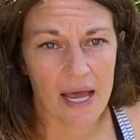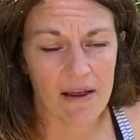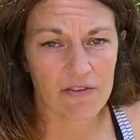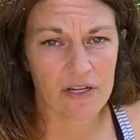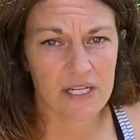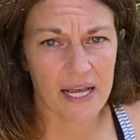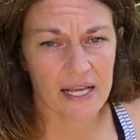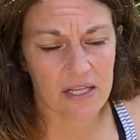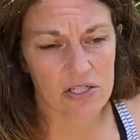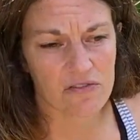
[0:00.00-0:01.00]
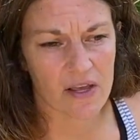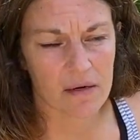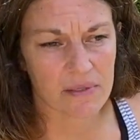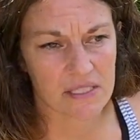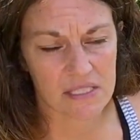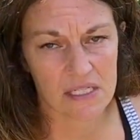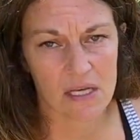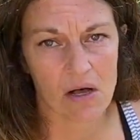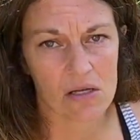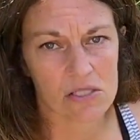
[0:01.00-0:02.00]
every day. There's vitamin
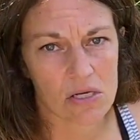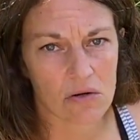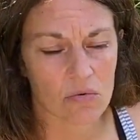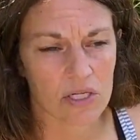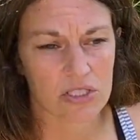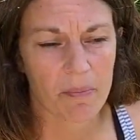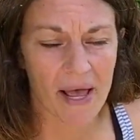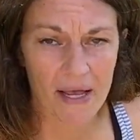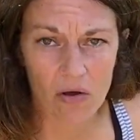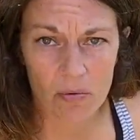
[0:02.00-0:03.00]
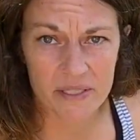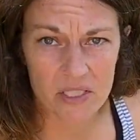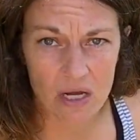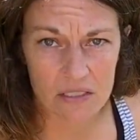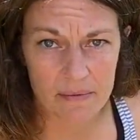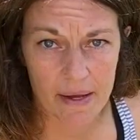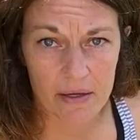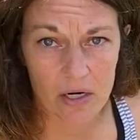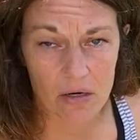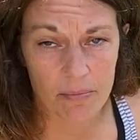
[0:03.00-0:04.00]
C also, which Pat Colby talks about
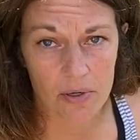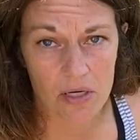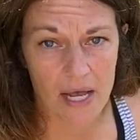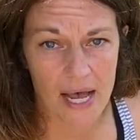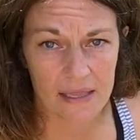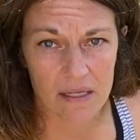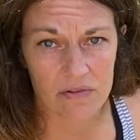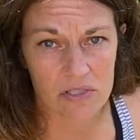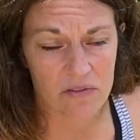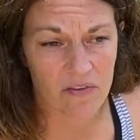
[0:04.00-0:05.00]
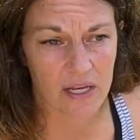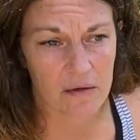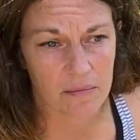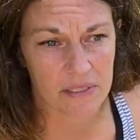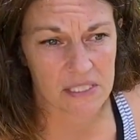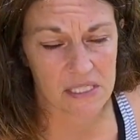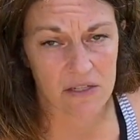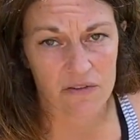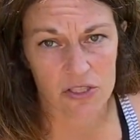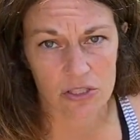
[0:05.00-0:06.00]
in her book, High Levels of Vitamin
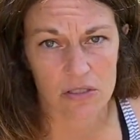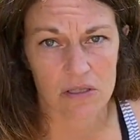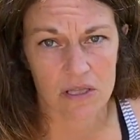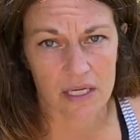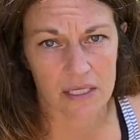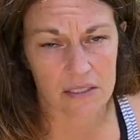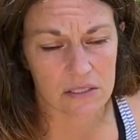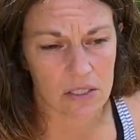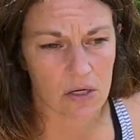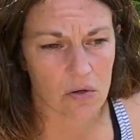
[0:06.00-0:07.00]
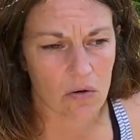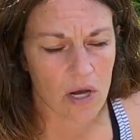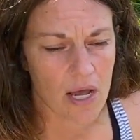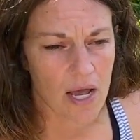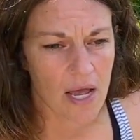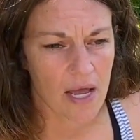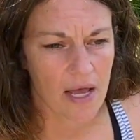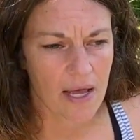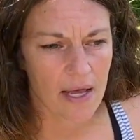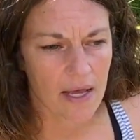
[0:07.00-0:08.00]
C for Certain Things. So
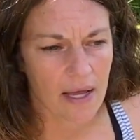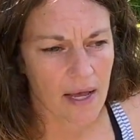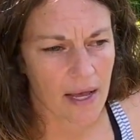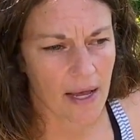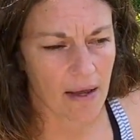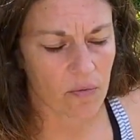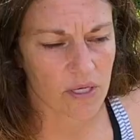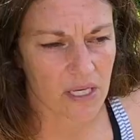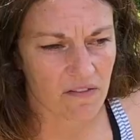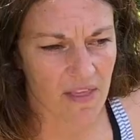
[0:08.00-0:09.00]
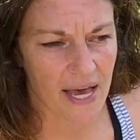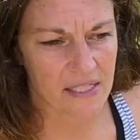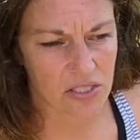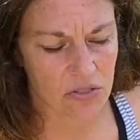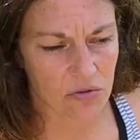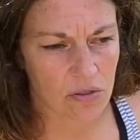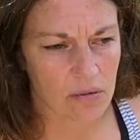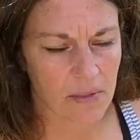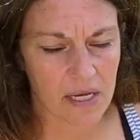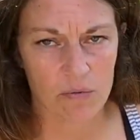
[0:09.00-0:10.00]
uh, we give that to
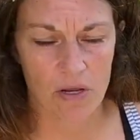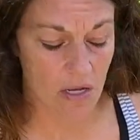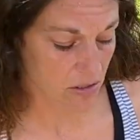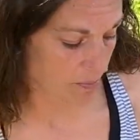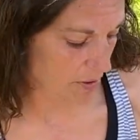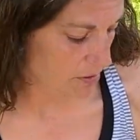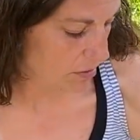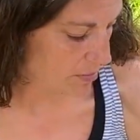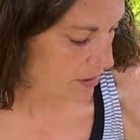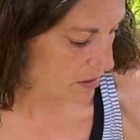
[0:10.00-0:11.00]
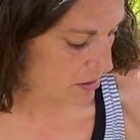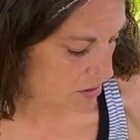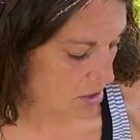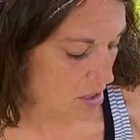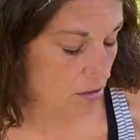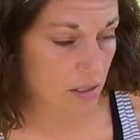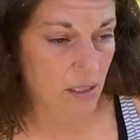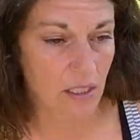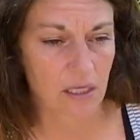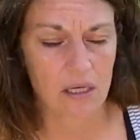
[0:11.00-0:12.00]
them, and we also put a little bit of this
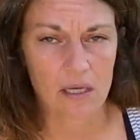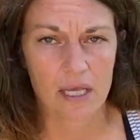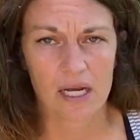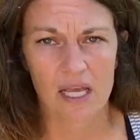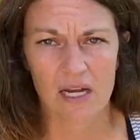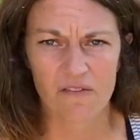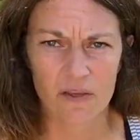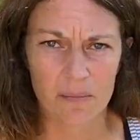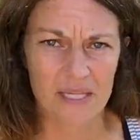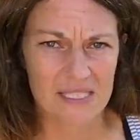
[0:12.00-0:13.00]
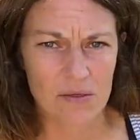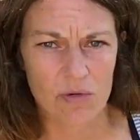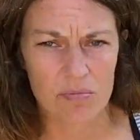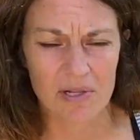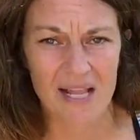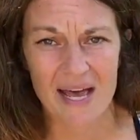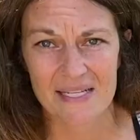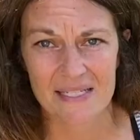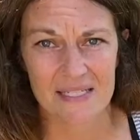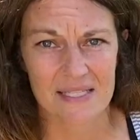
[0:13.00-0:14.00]
garlic in it. And if you mix it with
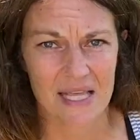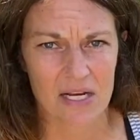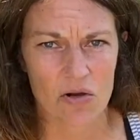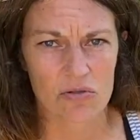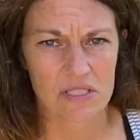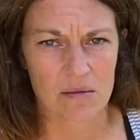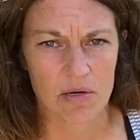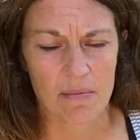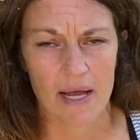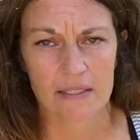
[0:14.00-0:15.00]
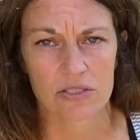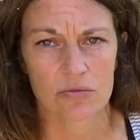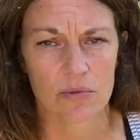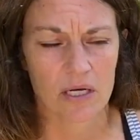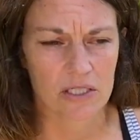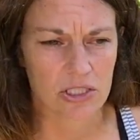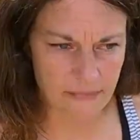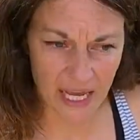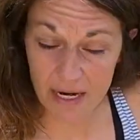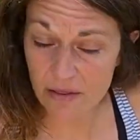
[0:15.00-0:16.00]
molasses, they don't seem to mind too much.
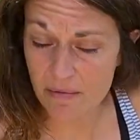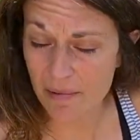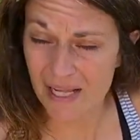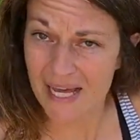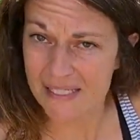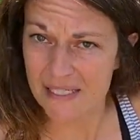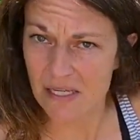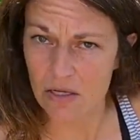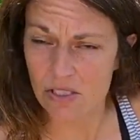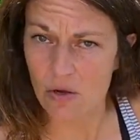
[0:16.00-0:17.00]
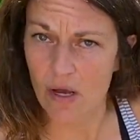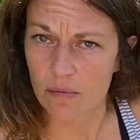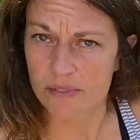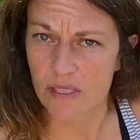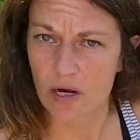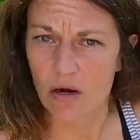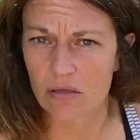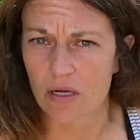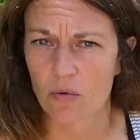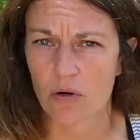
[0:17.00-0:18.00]
And the molasses also helps the
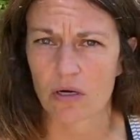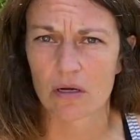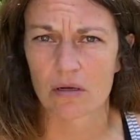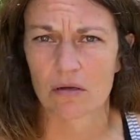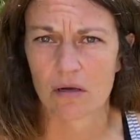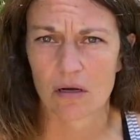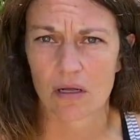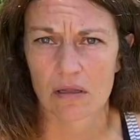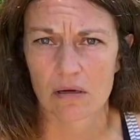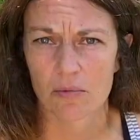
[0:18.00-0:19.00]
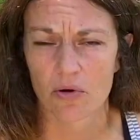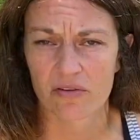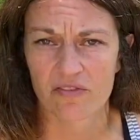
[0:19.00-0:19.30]
garlic work a little more